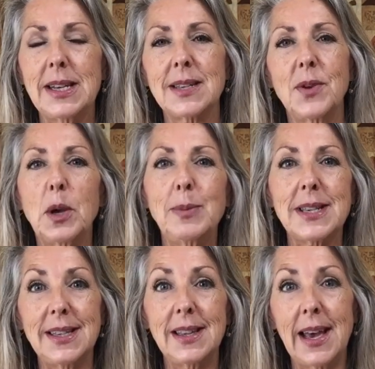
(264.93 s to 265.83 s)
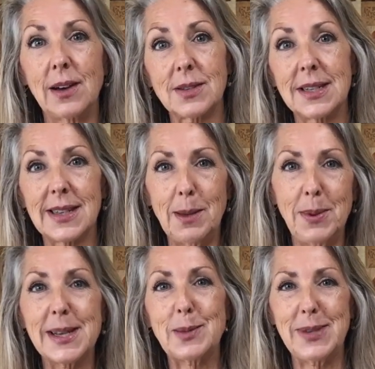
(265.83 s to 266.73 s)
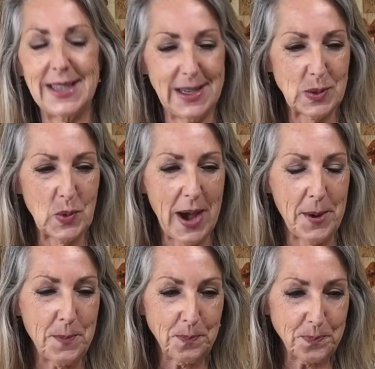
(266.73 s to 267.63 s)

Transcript: us very busy and the house that's keeping us busy as well.